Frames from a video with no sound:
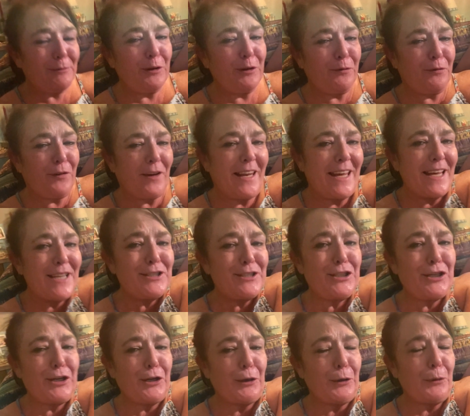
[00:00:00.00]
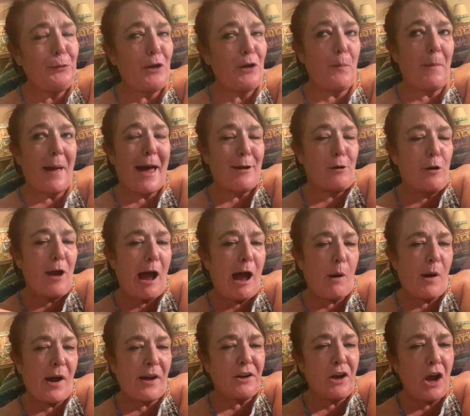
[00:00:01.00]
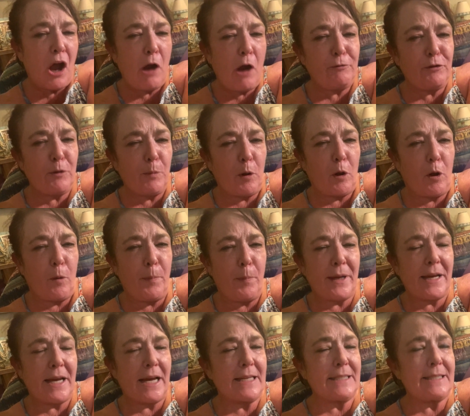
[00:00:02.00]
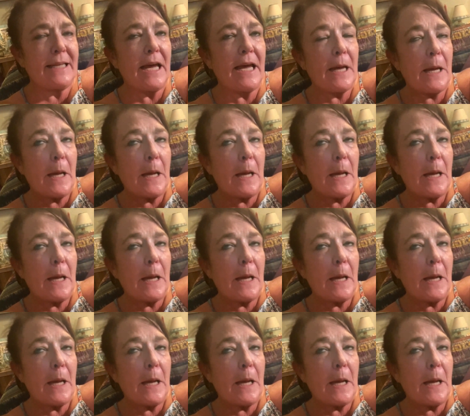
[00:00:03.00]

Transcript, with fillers: to fit into, no matter how uncomfortable, because